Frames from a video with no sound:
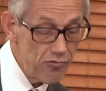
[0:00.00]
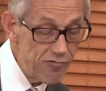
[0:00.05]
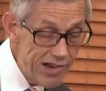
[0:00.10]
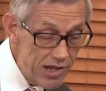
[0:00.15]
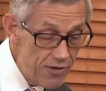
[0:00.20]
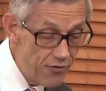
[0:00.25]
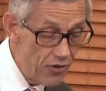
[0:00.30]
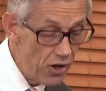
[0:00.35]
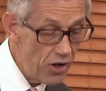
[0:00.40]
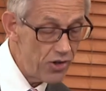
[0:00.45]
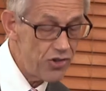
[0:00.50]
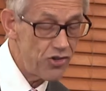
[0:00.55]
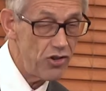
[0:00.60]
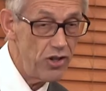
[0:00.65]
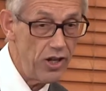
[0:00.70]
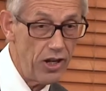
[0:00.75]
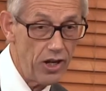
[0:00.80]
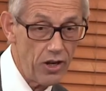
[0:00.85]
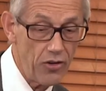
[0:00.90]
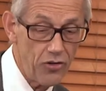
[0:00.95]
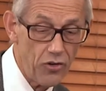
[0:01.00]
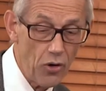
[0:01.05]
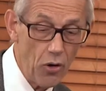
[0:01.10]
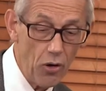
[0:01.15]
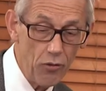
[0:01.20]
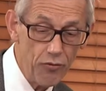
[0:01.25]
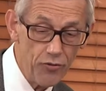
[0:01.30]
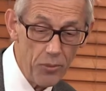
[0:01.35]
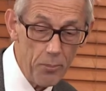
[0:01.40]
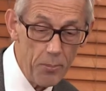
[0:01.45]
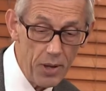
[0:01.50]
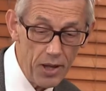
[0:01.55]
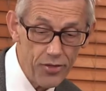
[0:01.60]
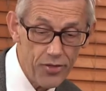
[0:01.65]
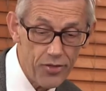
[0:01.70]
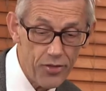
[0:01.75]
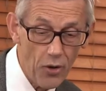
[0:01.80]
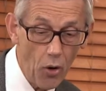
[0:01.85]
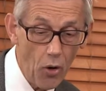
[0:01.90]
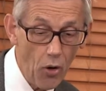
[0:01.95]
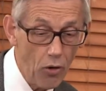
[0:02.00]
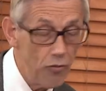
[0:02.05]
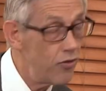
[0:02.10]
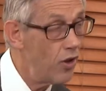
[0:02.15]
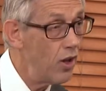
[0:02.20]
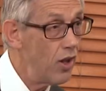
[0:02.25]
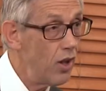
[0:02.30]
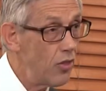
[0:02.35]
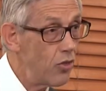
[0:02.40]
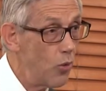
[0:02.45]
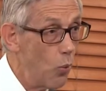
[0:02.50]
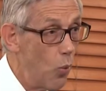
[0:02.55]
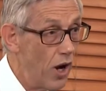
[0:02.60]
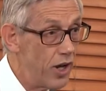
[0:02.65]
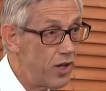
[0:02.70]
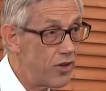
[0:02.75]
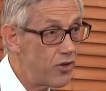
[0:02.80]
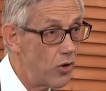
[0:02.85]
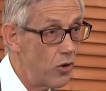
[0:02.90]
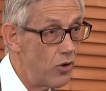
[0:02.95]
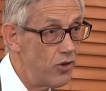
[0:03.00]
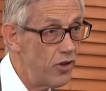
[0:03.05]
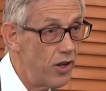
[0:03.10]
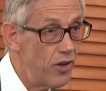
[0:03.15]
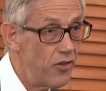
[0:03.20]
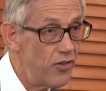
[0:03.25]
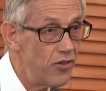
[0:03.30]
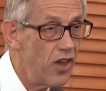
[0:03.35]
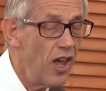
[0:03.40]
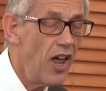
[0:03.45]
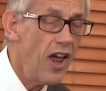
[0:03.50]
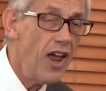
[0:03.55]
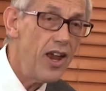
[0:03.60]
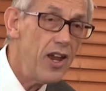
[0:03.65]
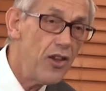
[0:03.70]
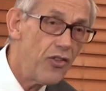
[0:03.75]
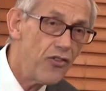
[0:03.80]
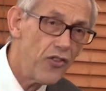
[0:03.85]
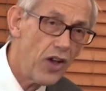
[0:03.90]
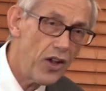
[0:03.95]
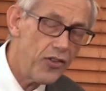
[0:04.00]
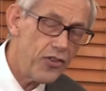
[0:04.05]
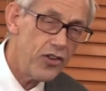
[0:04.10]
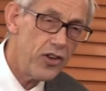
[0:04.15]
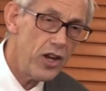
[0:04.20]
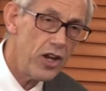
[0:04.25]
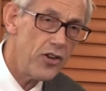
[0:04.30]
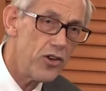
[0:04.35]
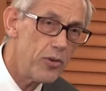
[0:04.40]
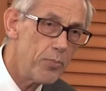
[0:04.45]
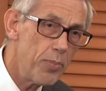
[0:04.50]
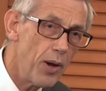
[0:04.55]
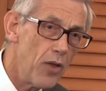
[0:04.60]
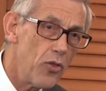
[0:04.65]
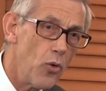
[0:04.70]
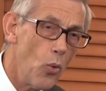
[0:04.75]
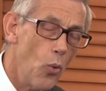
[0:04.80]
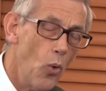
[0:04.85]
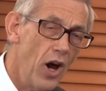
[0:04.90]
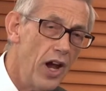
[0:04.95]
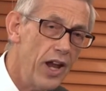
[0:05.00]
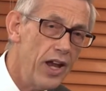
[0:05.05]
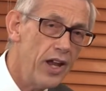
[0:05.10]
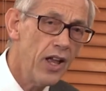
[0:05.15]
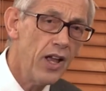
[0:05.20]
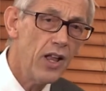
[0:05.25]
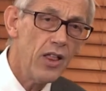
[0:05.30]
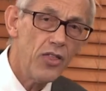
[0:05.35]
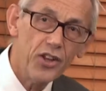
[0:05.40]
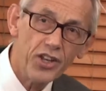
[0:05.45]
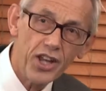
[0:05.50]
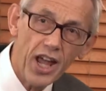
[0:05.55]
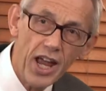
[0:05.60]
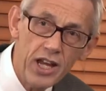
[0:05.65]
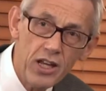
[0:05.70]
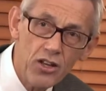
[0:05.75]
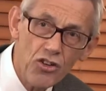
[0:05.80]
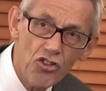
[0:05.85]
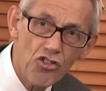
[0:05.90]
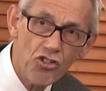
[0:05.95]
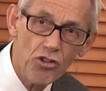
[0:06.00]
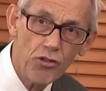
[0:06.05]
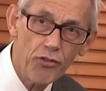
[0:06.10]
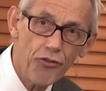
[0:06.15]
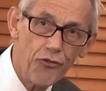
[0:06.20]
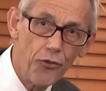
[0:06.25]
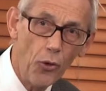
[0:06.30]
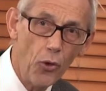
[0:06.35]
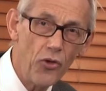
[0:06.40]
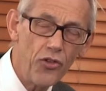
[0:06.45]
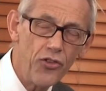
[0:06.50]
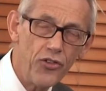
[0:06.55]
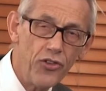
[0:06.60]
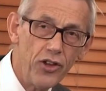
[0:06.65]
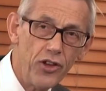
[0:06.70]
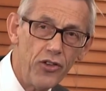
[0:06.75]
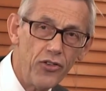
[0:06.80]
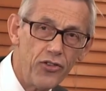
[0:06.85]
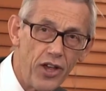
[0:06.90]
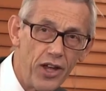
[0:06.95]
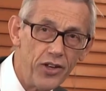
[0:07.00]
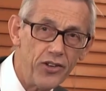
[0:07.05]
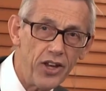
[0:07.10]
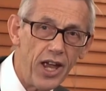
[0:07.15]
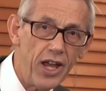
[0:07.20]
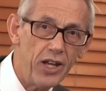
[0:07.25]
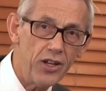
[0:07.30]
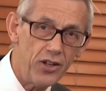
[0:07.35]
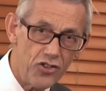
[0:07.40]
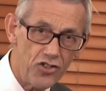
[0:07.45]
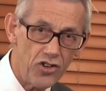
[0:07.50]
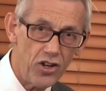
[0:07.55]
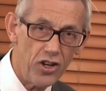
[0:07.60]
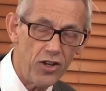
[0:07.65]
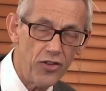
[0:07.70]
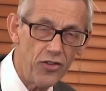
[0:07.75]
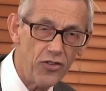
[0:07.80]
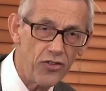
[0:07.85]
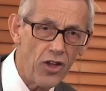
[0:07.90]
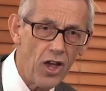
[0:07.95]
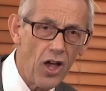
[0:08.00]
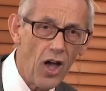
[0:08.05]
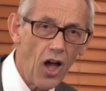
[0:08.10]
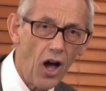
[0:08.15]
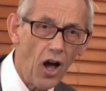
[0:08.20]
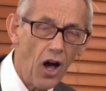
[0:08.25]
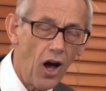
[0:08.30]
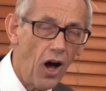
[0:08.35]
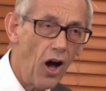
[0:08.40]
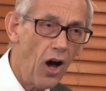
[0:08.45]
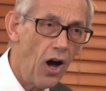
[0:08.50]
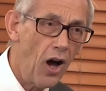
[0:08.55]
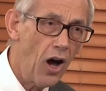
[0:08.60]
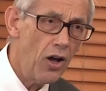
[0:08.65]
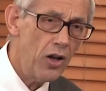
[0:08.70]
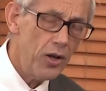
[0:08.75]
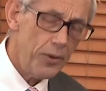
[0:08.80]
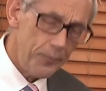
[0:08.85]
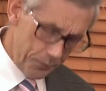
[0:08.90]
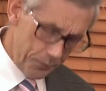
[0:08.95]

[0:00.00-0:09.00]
reversionings of the myth of the white goddess. He's fascinated by the way that ancient forces and energies are